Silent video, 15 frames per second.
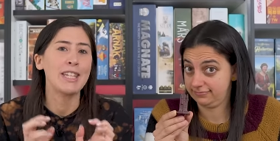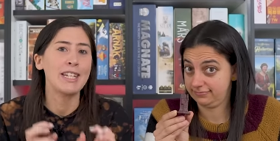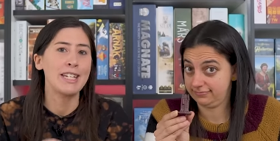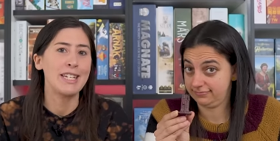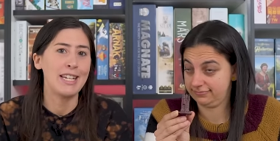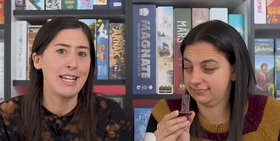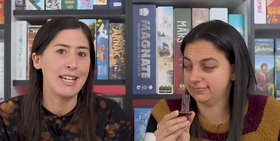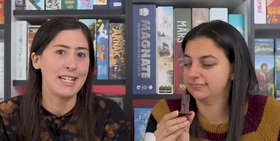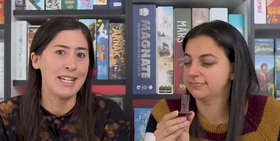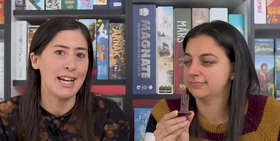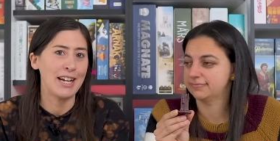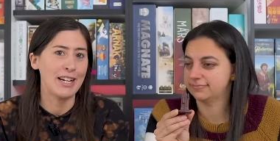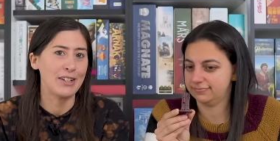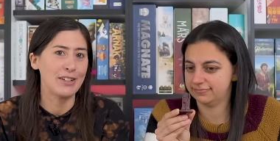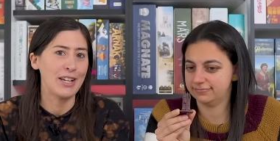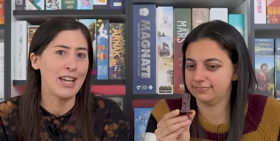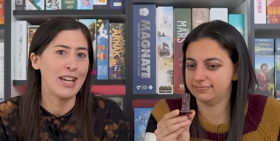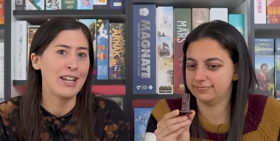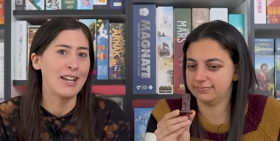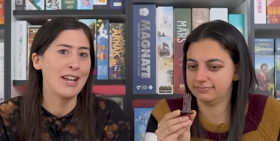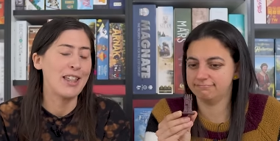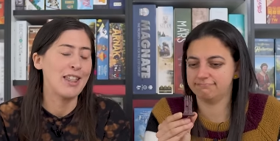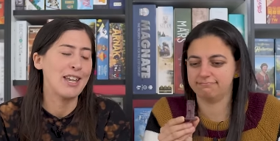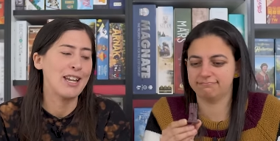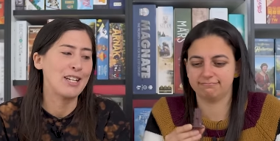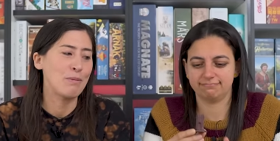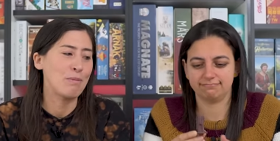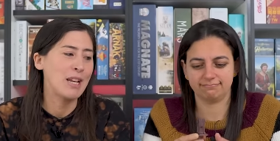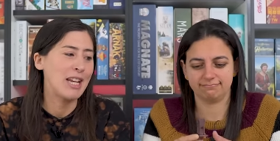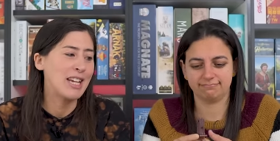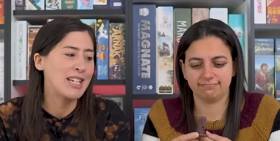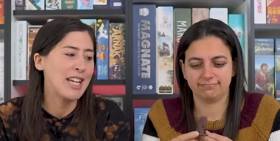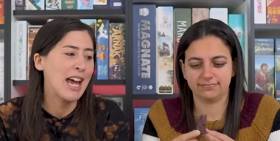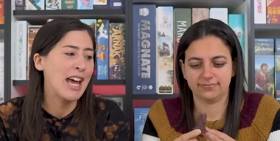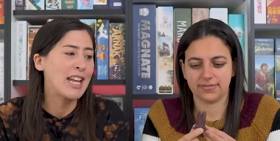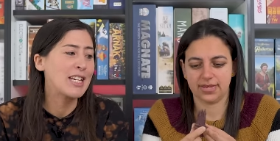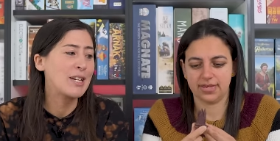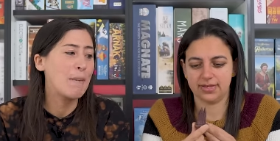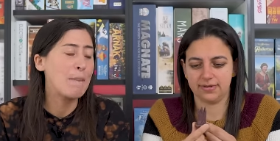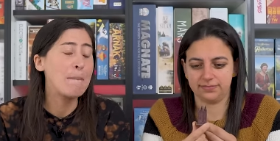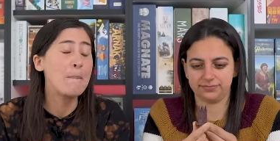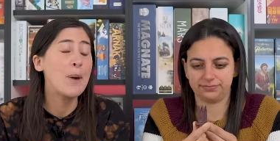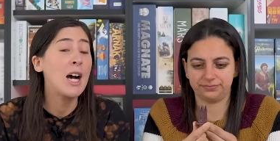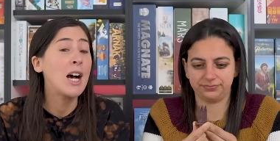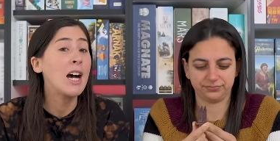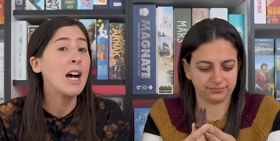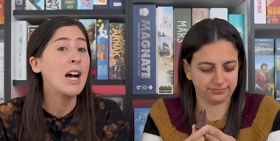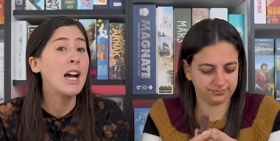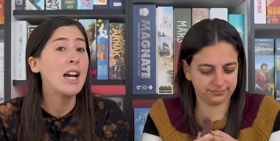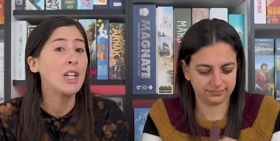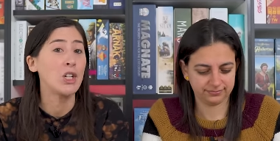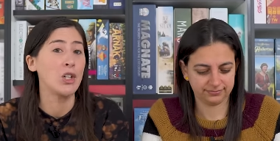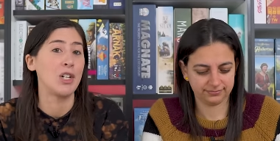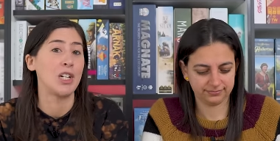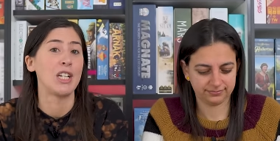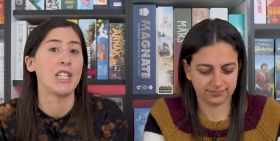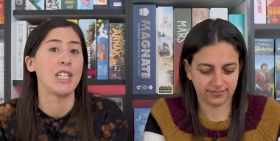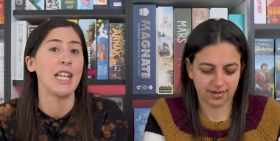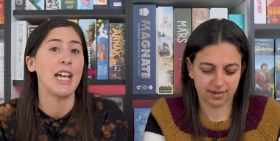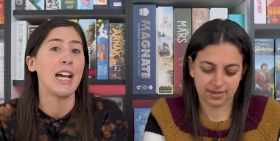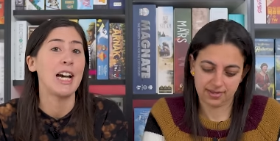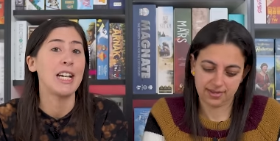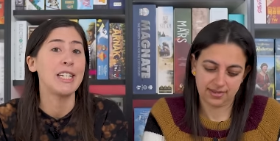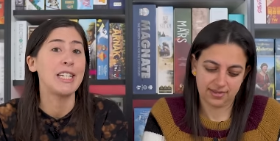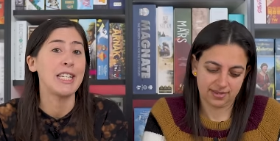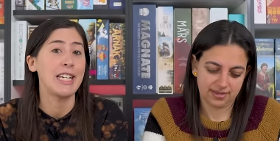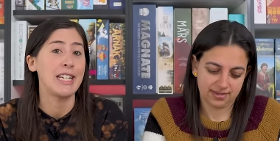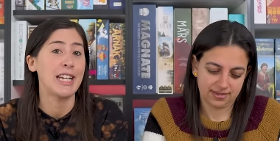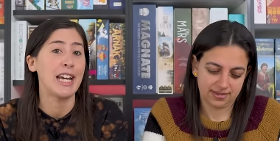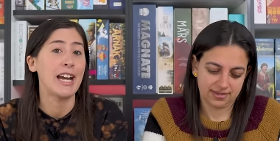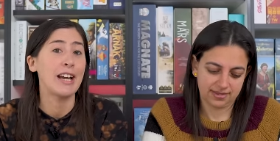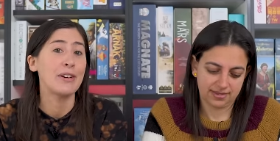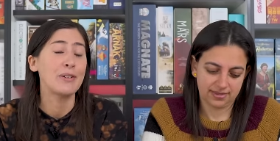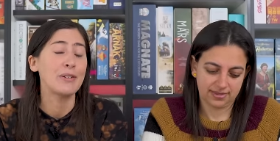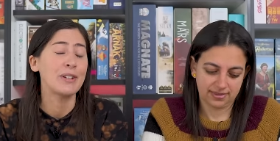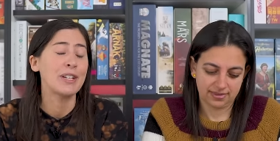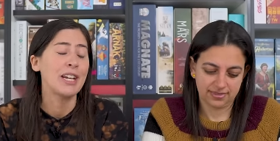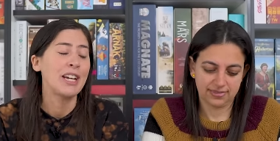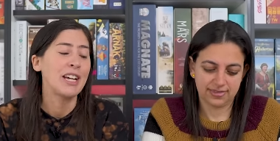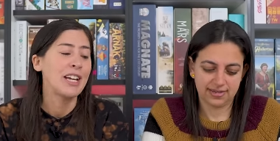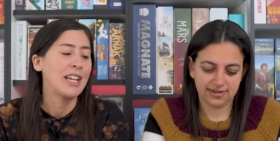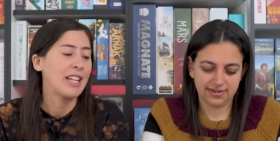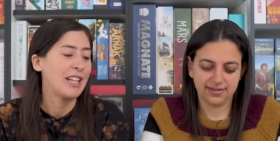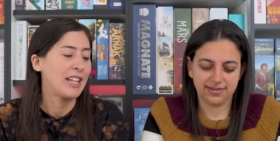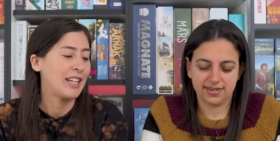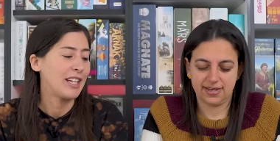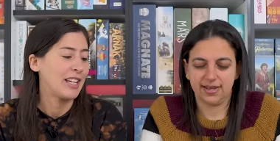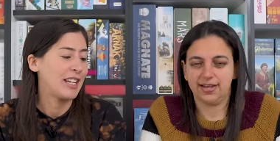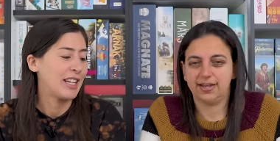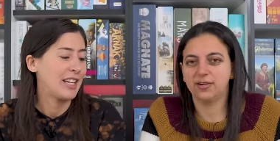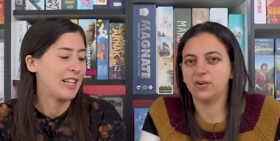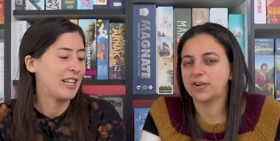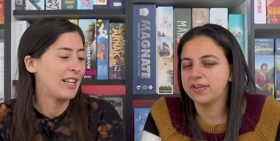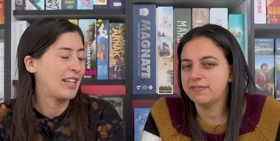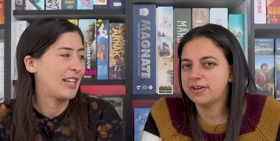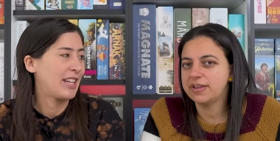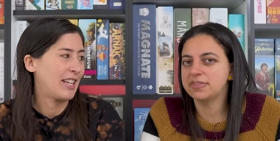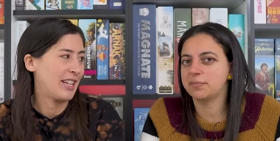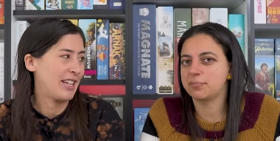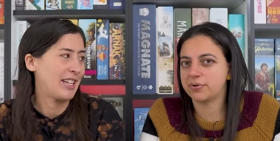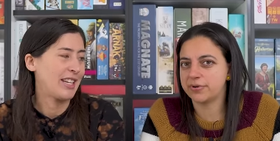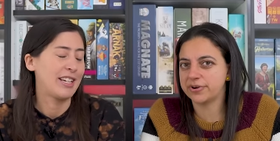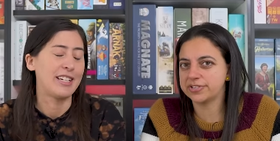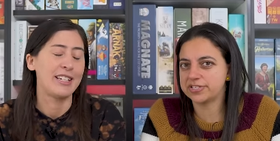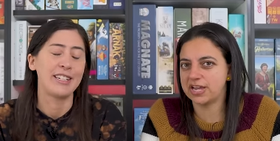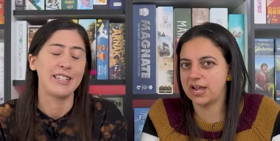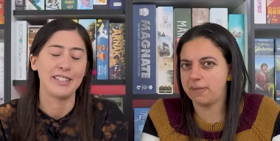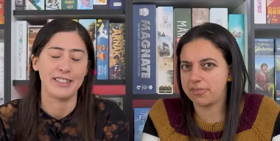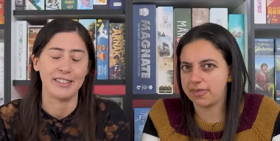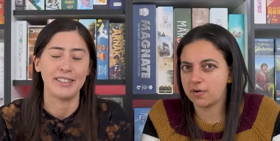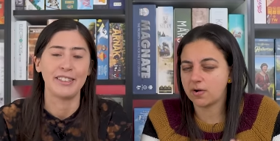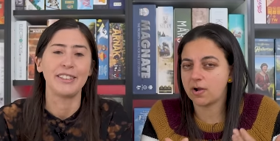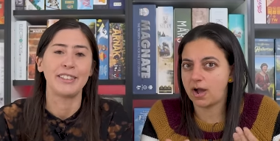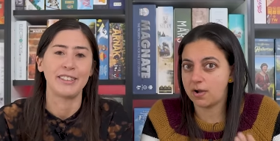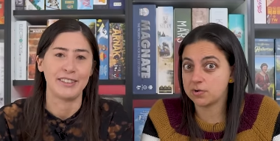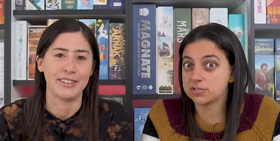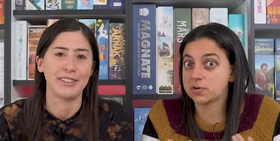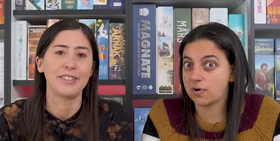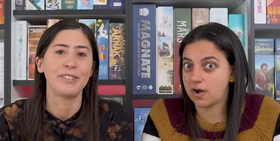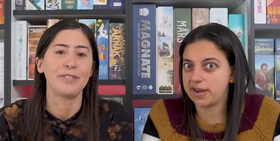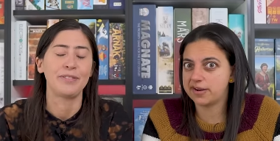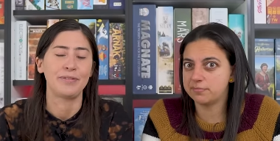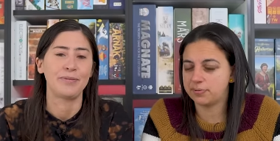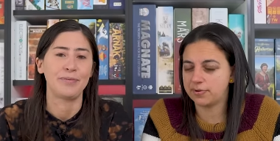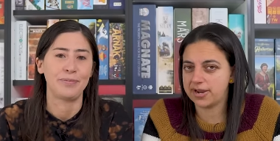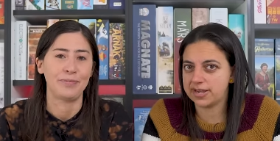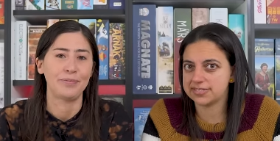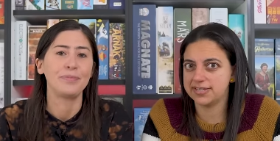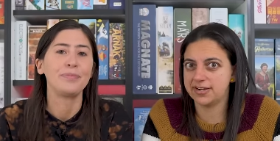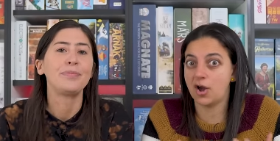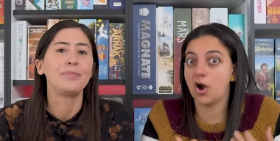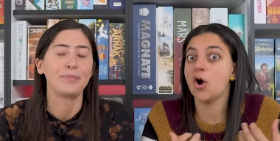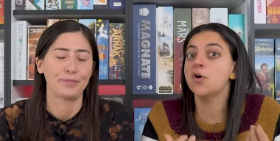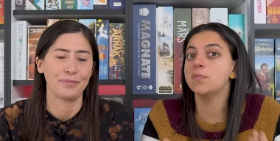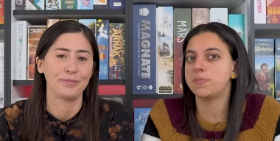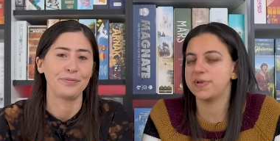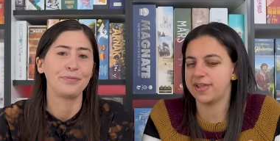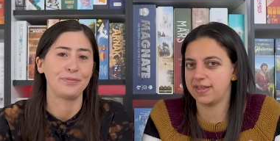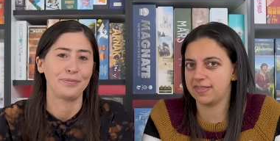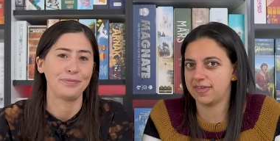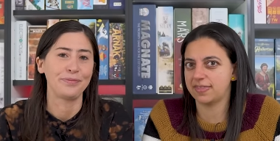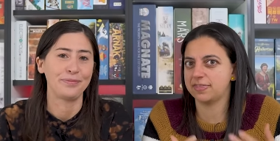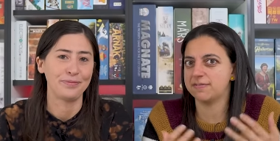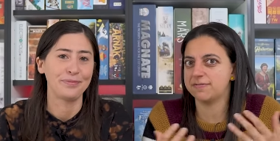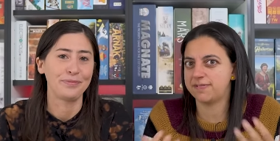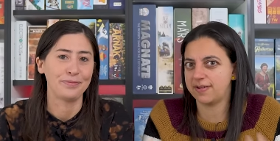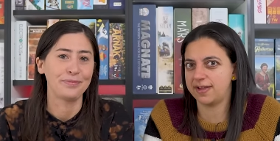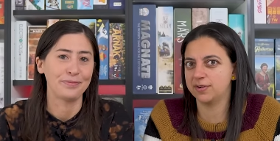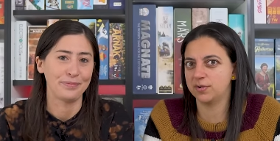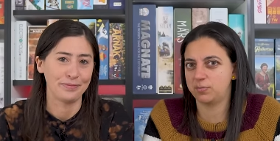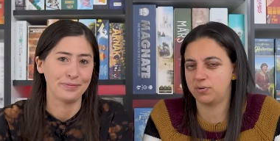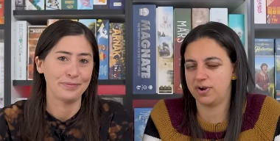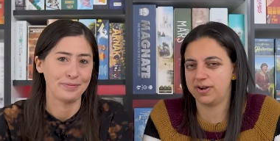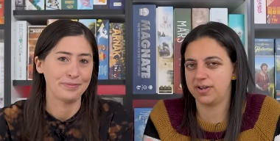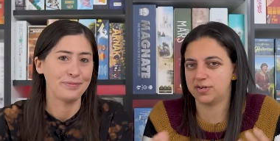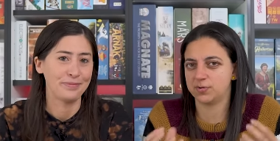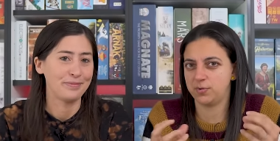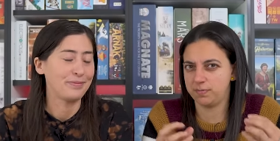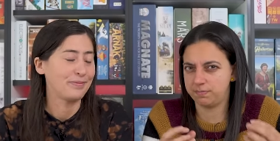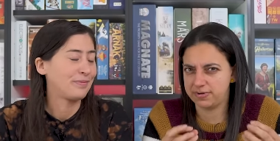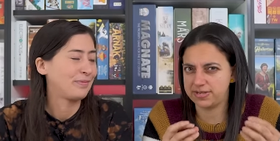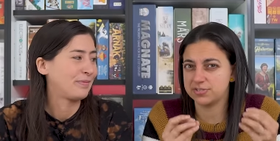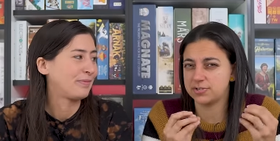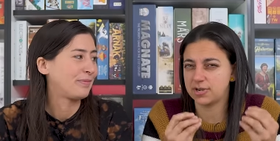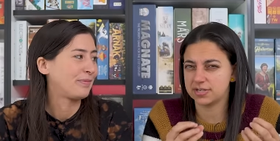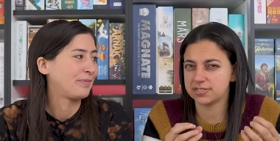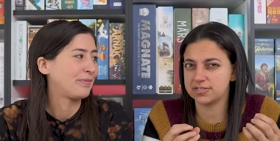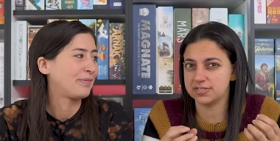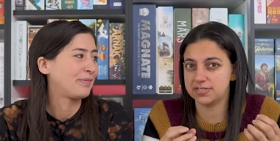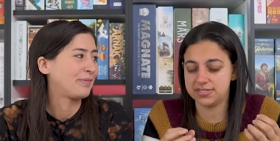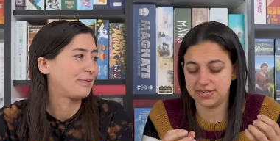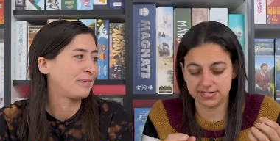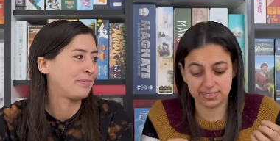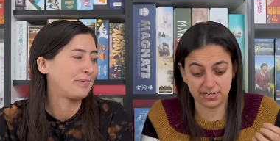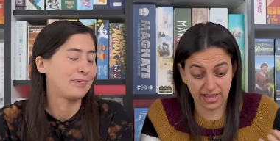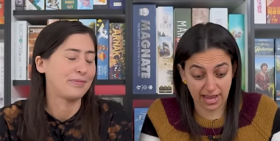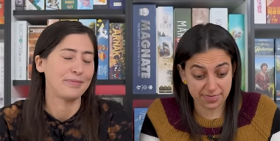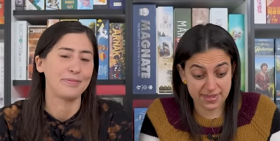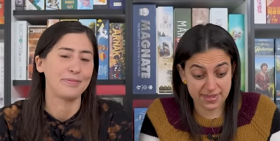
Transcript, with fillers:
Speaker 1: the detail mm-hmm. in these minis. And my my goodness, they are detailed. They yeah.
Speaker 2: Look, even in the prototype, I was quite impressed and hoping that the final product would be just as detailed. I